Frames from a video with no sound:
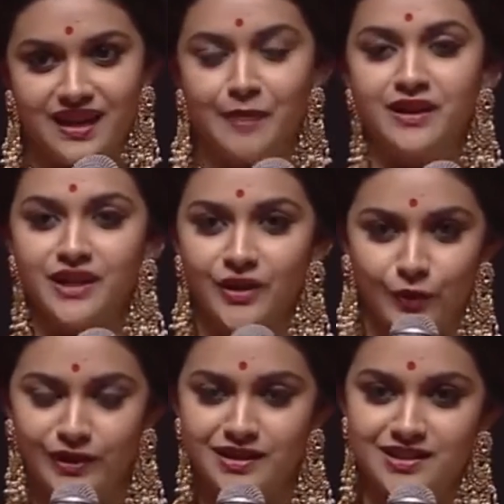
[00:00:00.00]
I'm a
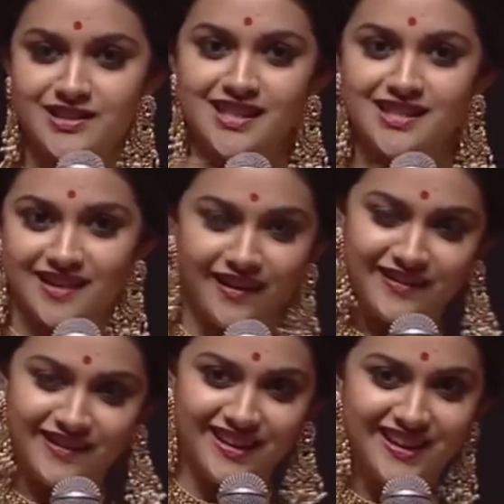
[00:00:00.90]
heroine, she's a star.
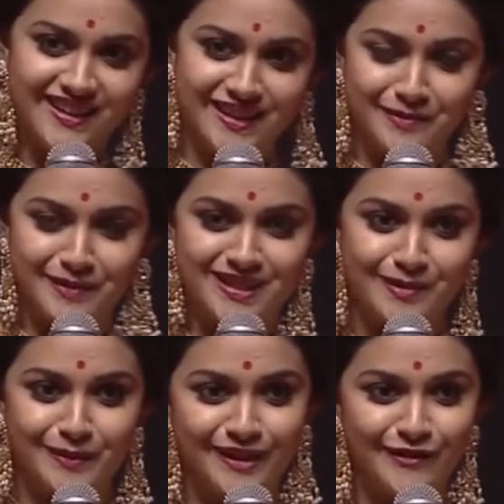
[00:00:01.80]
That makes a
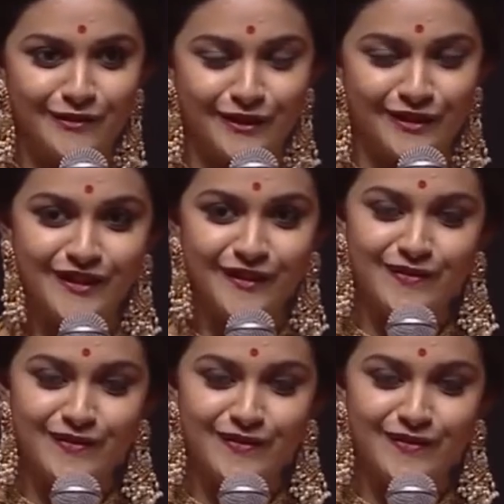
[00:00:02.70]
big difference.